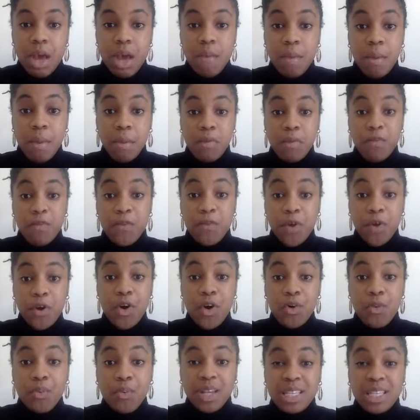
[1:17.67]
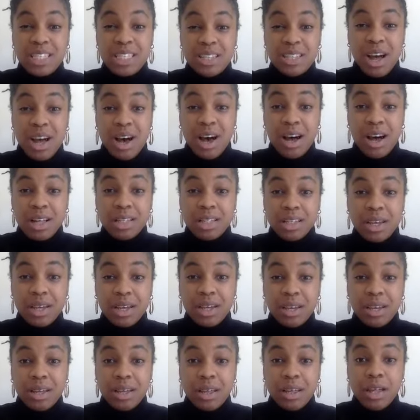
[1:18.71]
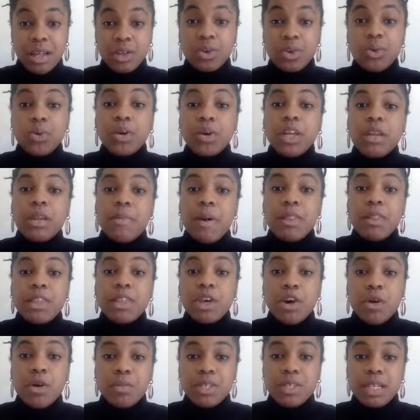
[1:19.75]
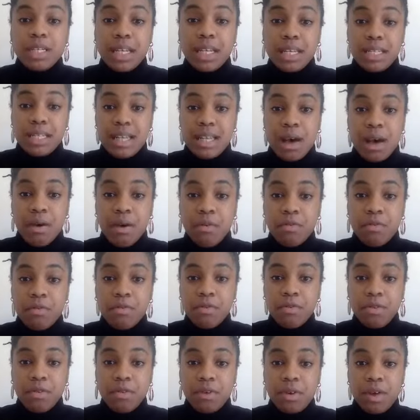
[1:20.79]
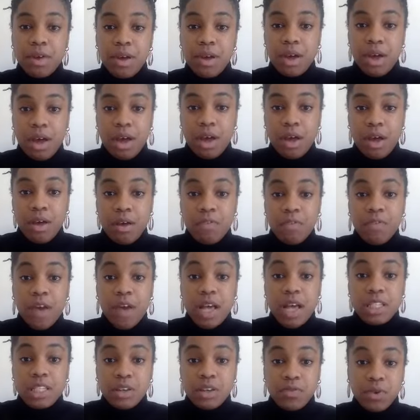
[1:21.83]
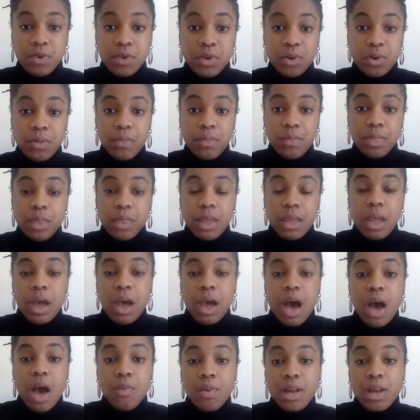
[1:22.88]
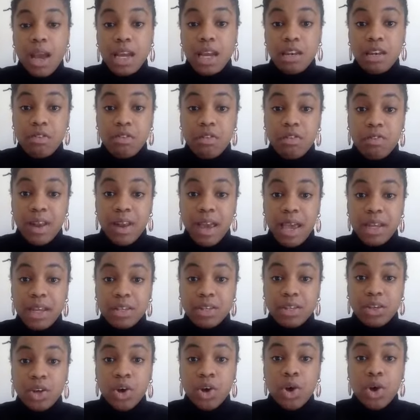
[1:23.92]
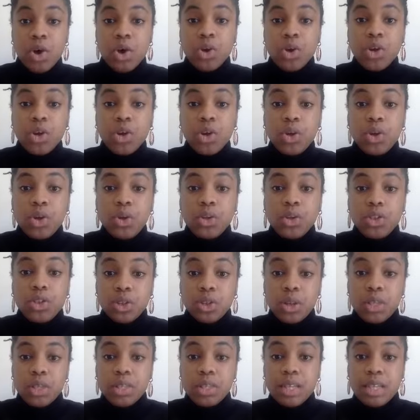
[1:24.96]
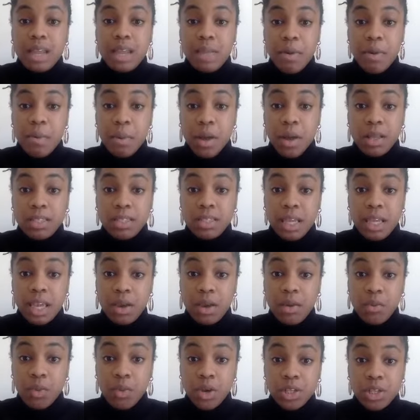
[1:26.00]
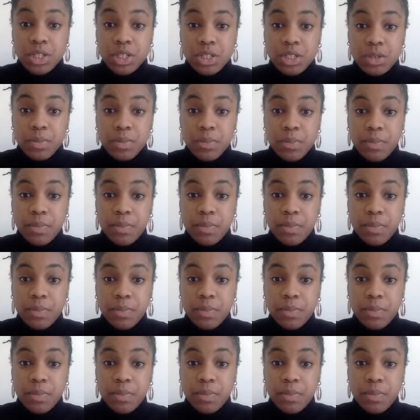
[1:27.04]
But before we start talking about the object itself, first of all, I would like to reflect on who John Schlapobersky was.